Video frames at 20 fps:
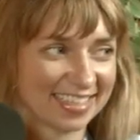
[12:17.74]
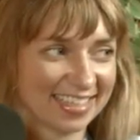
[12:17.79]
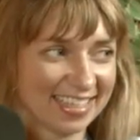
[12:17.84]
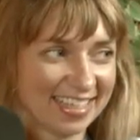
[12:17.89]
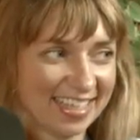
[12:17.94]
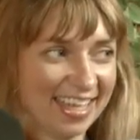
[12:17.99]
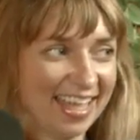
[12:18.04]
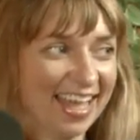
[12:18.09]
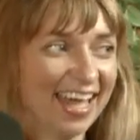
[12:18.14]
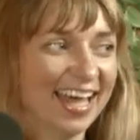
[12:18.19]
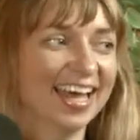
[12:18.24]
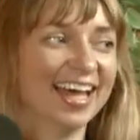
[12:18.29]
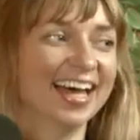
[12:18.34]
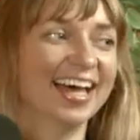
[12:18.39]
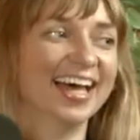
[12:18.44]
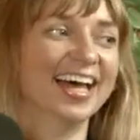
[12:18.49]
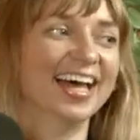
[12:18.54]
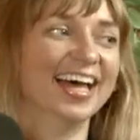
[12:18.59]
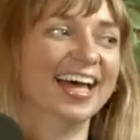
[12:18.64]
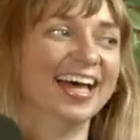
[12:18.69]

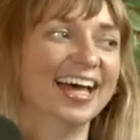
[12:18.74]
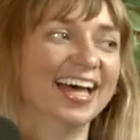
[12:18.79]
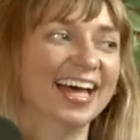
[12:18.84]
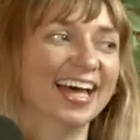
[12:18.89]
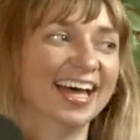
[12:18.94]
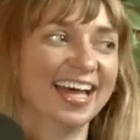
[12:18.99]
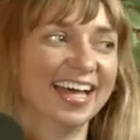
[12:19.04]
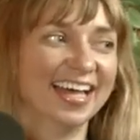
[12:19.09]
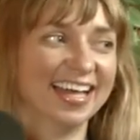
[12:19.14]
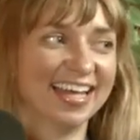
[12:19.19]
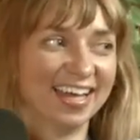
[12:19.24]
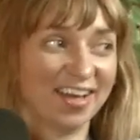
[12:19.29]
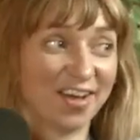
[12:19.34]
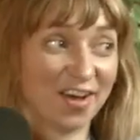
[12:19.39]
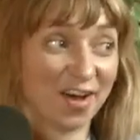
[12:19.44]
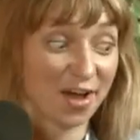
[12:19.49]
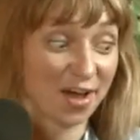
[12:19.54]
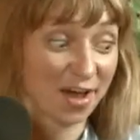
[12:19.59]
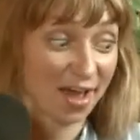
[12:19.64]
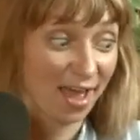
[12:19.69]

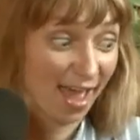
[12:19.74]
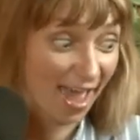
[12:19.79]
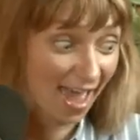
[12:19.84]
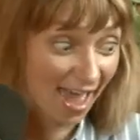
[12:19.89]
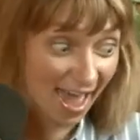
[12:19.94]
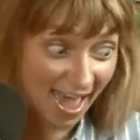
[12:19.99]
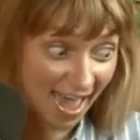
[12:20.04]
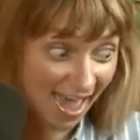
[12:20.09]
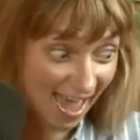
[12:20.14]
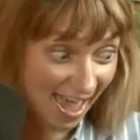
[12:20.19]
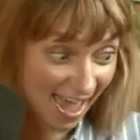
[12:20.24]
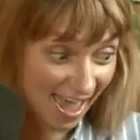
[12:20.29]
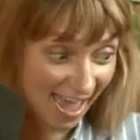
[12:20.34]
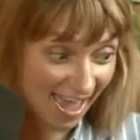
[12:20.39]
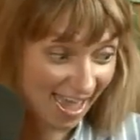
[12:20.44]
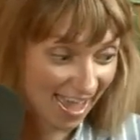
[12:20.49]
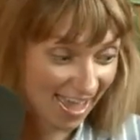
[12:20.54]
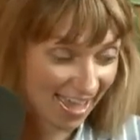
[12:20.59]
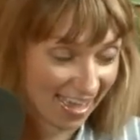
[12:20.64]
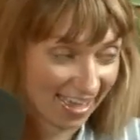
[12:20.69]

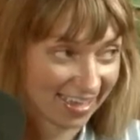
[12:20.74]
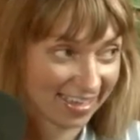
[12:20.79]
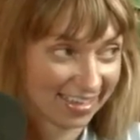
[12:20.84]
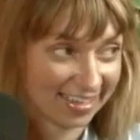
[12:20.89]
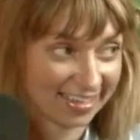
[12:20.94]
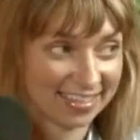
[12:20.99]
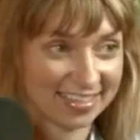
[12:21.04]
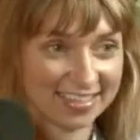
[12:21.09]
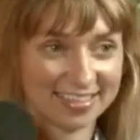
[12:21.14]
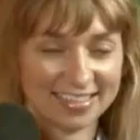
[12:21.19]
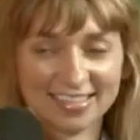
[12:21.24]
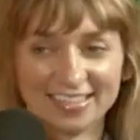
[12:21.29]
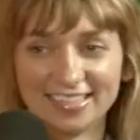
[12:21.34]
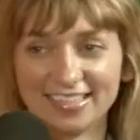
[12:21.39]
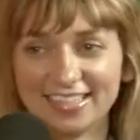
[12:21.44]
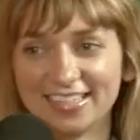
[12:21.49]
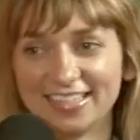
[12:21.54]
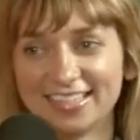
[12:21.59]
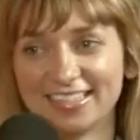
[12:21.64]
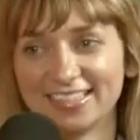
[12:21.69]

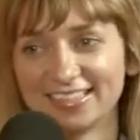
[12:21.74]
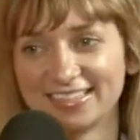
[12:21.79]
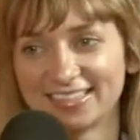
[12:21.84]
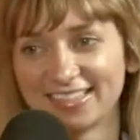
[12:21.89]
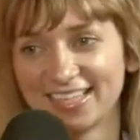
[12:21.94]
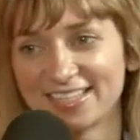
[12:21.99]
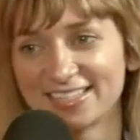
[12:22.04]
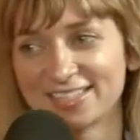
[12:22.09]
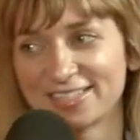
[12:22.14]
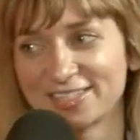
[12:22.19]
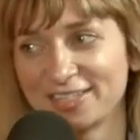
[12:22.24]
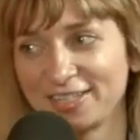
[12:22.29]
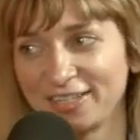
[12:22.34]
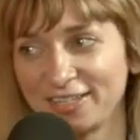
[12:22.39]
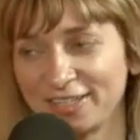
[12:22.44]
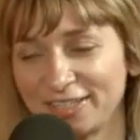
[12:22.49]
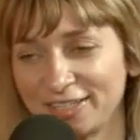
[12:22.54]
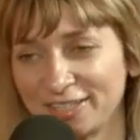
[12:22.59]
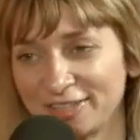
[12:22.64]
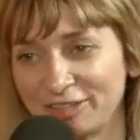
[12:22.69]

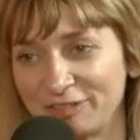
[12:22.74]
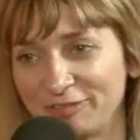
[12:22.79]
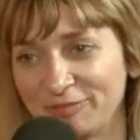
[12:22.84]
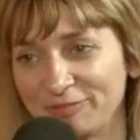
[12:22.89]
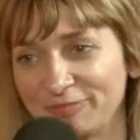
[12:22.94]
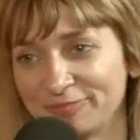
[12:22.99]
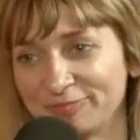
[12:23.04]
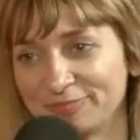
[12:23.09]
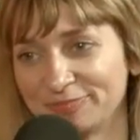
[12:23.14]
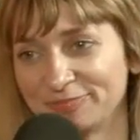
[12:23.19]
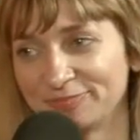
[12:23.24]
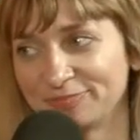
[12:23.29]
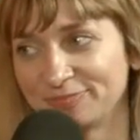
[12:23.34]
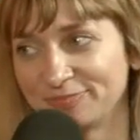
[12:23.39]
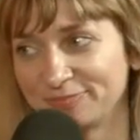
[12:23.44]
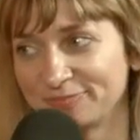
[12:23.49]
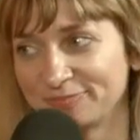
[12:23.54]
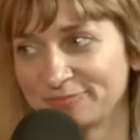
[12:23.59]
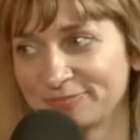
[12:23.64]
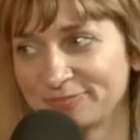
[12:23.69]

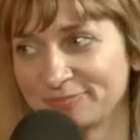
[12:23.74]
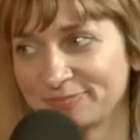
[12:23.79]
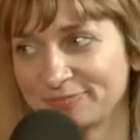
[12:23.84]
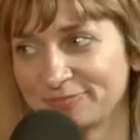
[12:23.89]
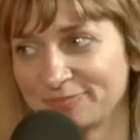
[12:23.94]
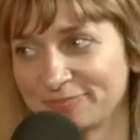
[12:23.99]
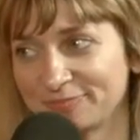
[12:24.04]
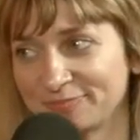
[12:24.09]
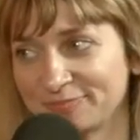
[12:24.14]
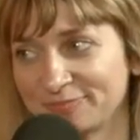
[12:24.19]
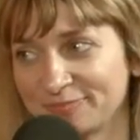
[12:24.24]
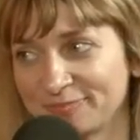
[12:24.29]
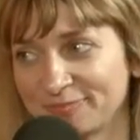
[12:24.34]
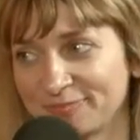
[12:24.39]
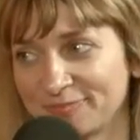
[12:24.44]
No words are spoken by the person on screen.